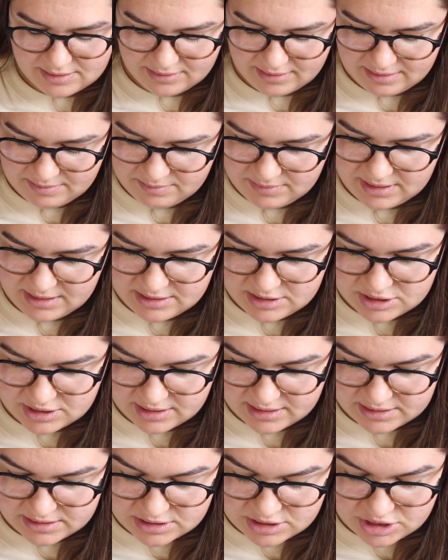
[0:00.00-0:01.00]
So let me
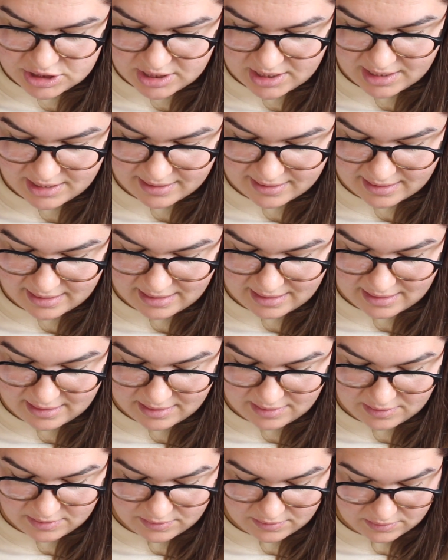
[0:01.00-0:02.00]
just check
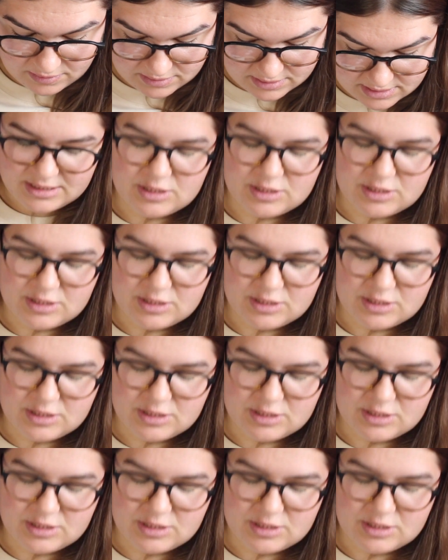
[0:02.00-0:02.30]
out.